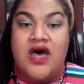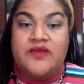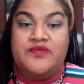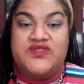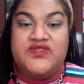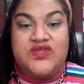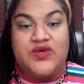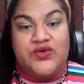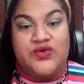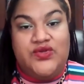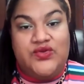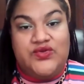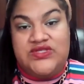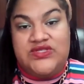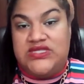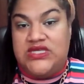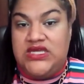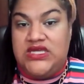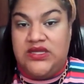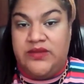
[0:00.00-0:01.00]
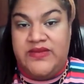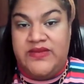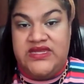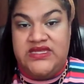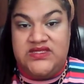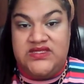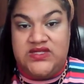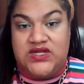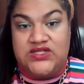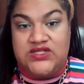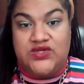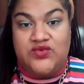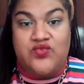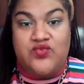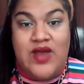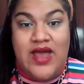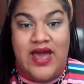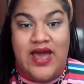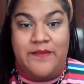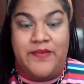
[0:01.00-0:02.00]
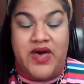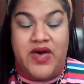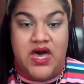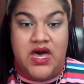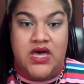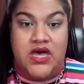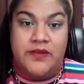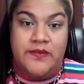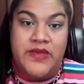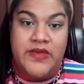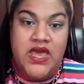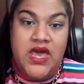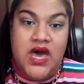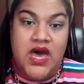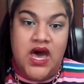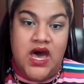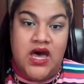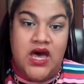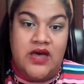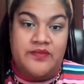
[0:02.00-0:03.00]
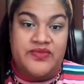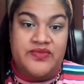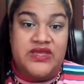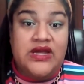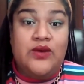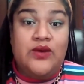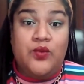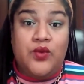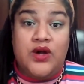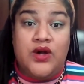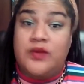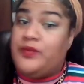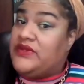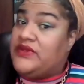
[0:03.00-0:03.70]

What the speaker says: So you'll see committees start to wrap up their work,